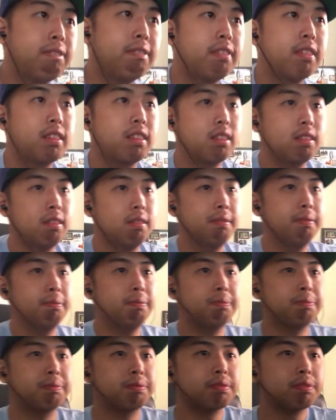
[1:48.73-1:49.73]

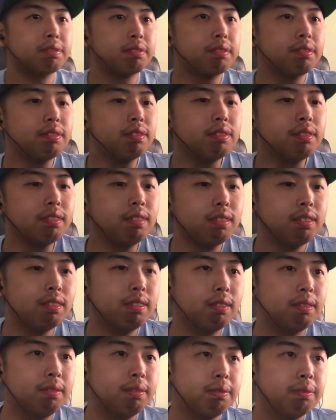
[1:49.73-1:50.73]

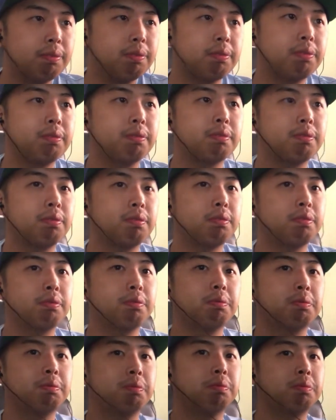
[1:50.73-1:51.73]

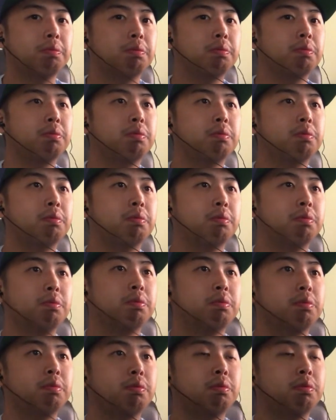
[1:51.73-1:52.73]

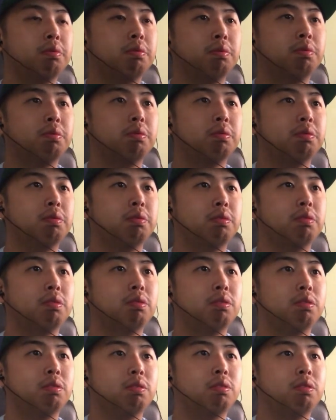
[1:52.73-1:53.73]

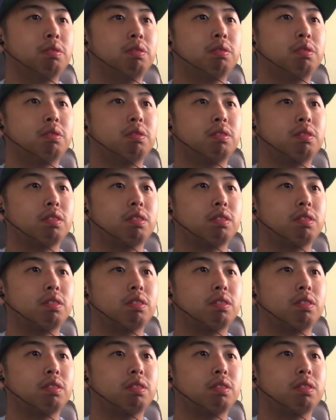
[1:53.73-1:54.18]
Nobody speaks.